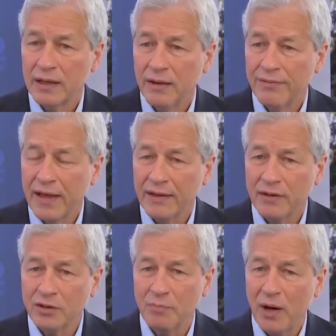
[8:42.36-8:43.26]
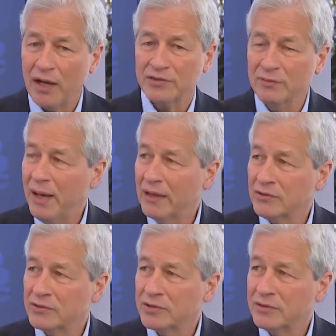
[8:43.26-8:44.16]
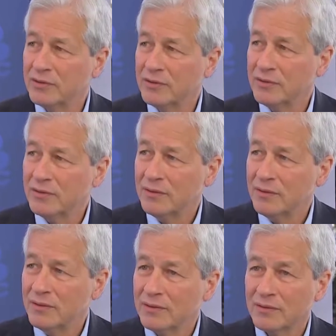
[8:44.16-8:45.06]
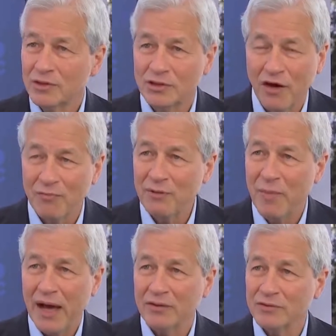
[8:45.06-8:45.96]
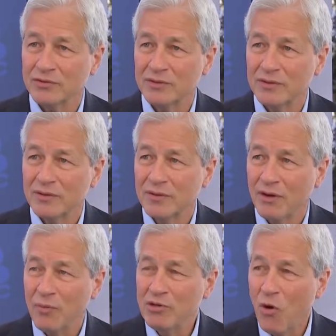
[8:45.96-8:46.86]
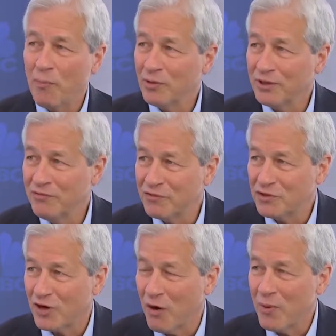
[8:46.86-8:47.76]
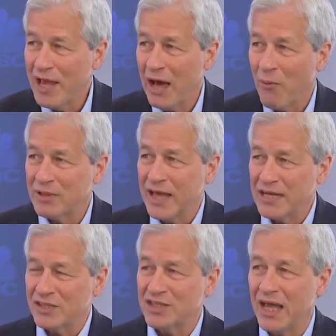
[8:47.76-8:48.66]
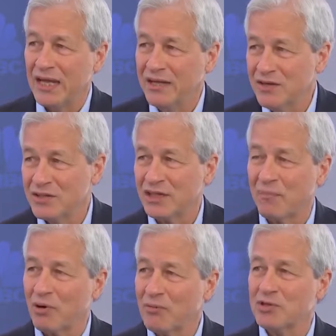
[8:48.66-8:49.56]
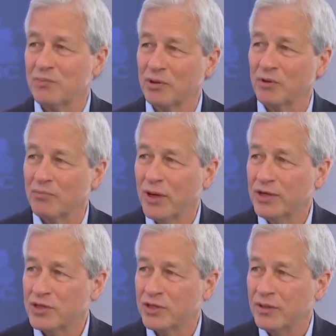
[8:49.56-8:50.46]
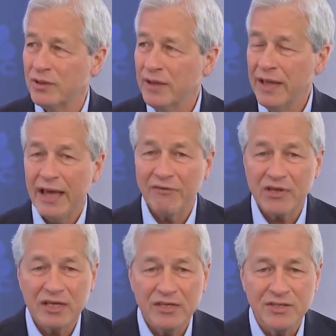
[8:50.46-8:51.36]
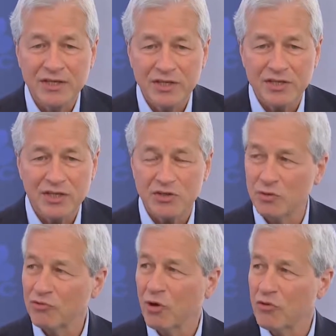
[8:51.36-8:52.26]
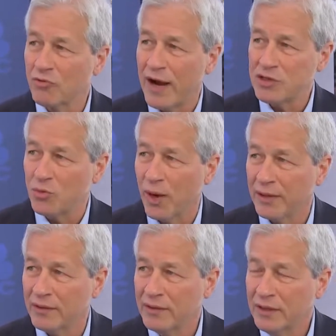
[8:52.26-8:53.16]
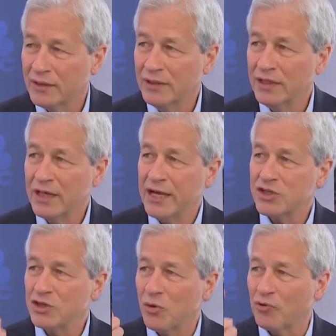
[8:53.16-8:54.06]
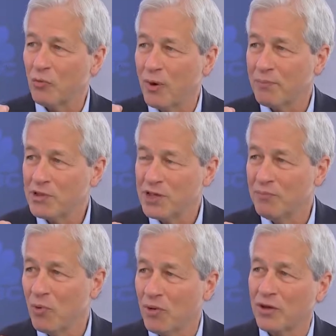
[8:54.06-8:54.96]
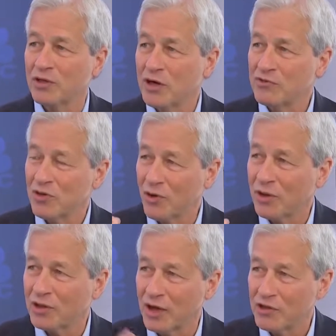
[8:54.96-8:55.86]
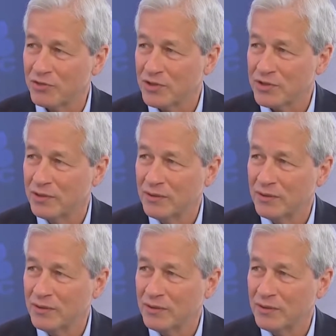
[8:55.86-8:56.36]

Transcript: that good policy matters. Good government matters. We don't build infrastructure. It takes us 10 years to get the permits to build a bridge. Half the kids in inner city schools don't graduate. Litigation costs 1% more in our country than all other countries.